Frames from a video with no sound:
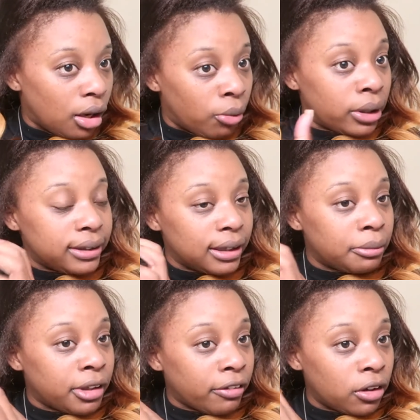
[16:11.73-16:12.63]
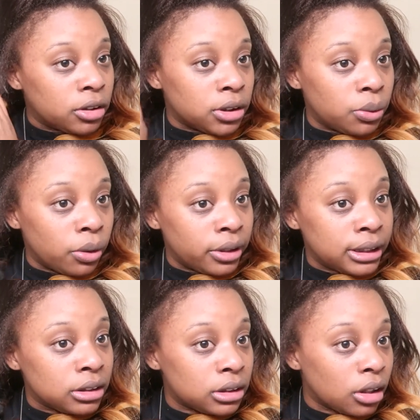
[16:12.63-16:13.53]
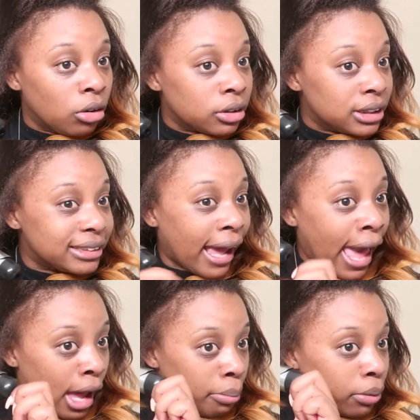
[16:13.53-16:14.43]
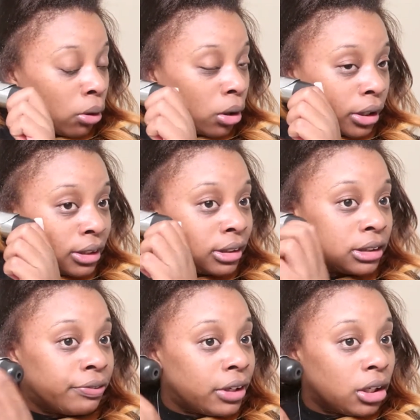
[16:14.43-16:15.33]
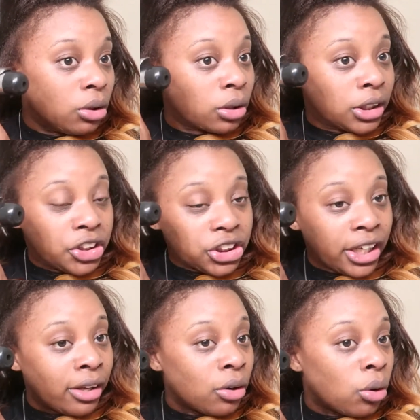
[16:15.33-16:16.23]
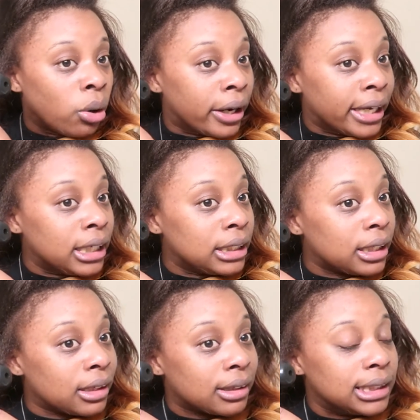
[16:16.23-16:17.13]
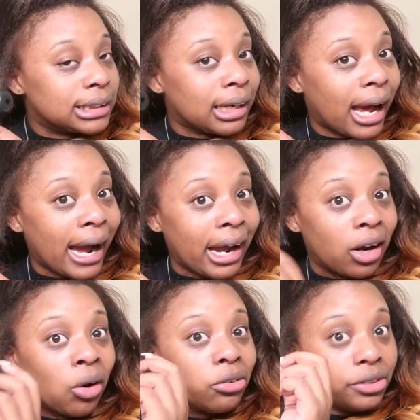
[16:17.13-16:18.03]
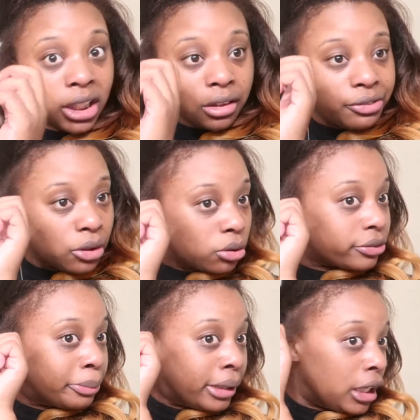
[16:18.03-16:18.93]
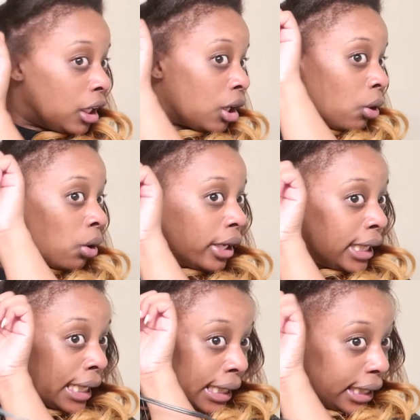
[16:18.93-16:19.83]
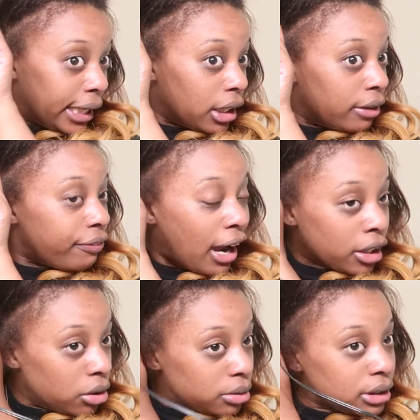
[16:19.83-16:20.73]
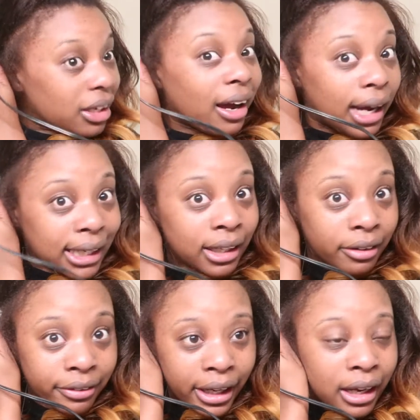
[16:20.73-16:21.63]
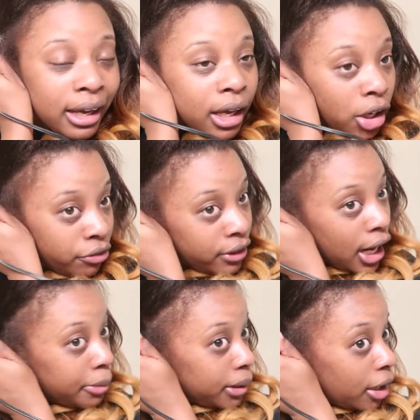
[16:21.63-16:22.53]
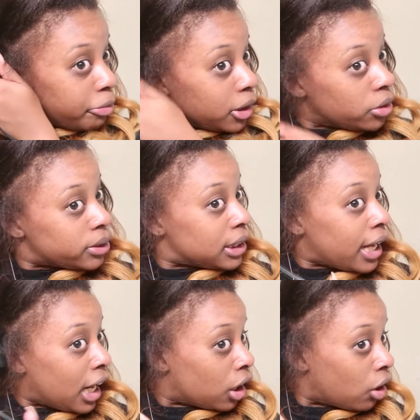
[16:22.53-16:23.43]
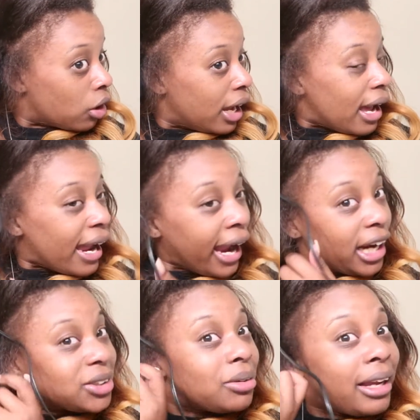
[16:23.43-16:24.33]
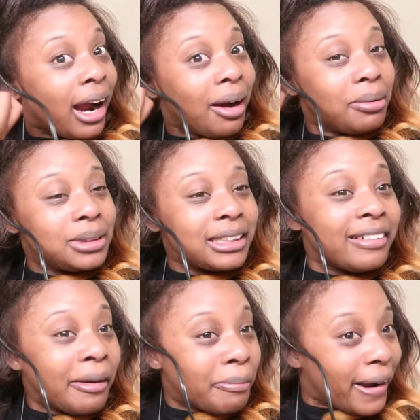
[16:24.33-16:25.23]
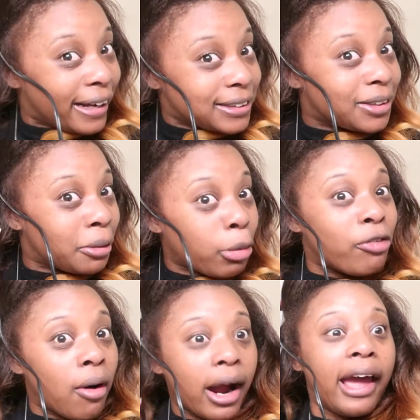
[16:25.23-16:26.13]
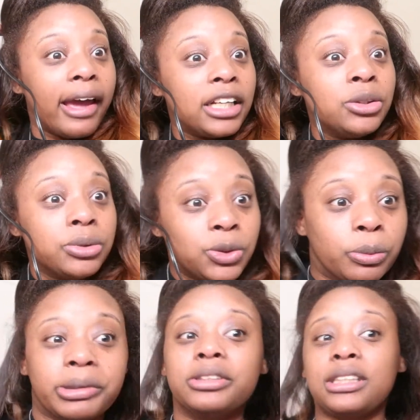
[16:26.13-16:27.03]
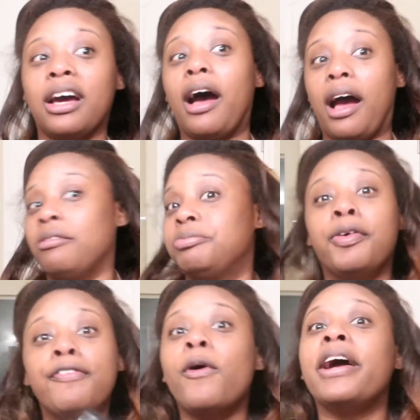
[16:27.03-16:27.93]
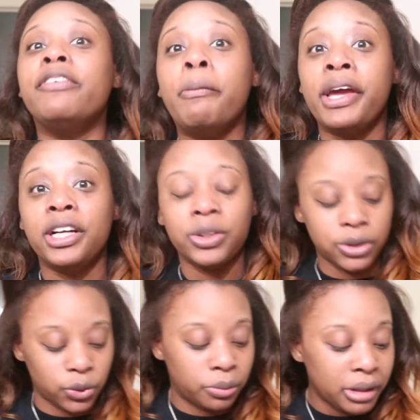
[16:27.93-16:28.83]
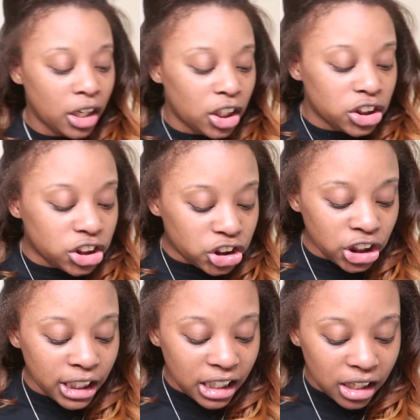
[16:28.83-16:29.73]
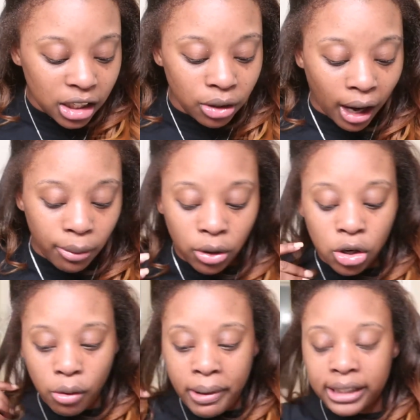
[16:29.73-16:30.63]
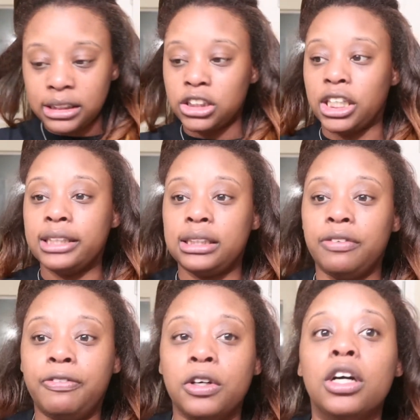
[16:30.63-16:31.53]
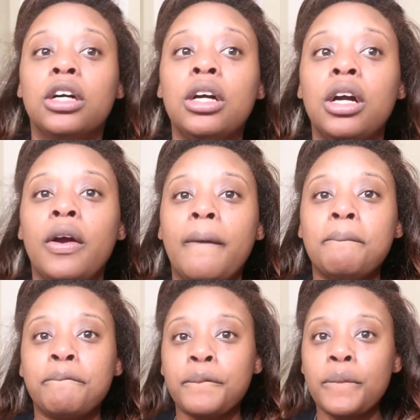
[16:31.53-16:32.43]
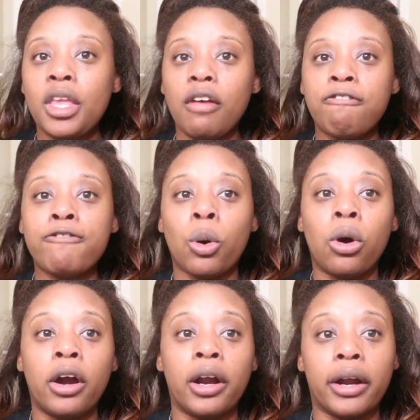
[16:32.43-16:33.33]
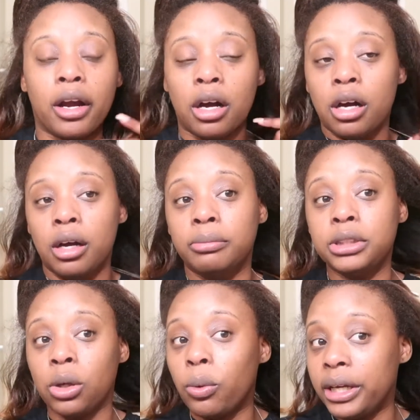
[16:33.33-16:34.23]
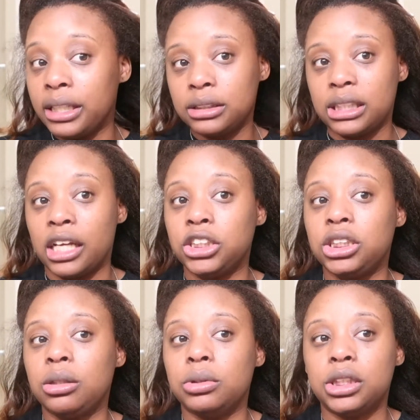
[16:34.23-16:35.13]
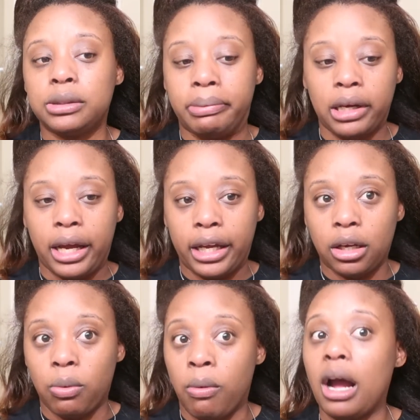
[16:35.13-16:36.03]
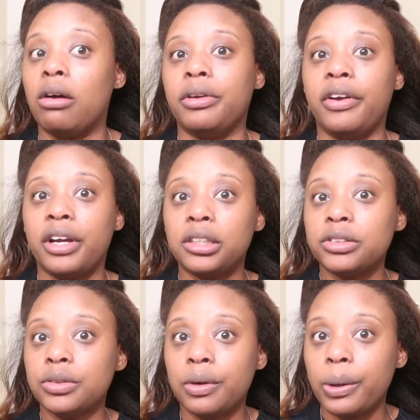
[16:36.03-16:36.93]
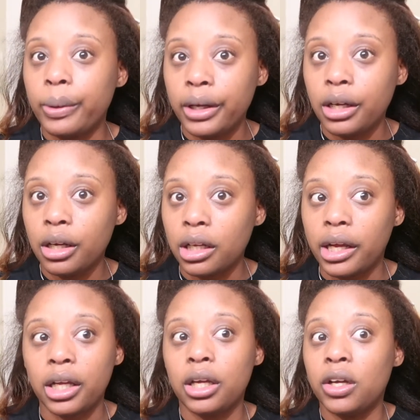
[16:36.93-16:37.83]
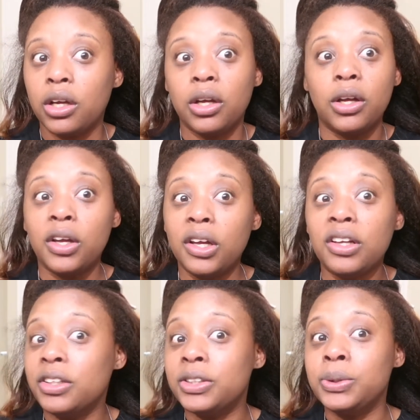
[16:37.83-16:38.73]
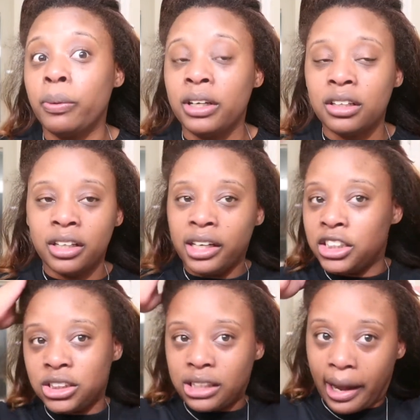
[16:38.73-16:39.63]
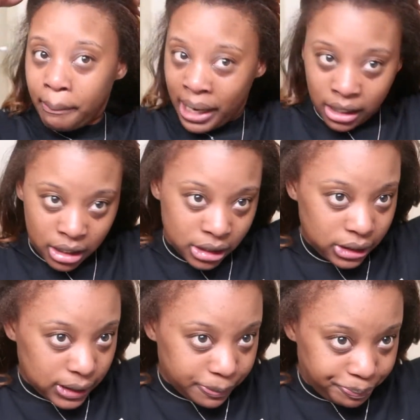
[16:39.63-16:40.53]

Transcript: One thing I'm never gonna do on this on this app or this video or this channel or anything is lie or freak the phone for money or anything. If I use it, I love it. And V I P, I've been using that long. Actually, I was an ambassador before I had YouTubers. Before I even made a YouTube. She, I would go back to Ashanti for for um sewings, and she would just be like, wow, your hair's growing. Like, you're doing good. And just like maintenance.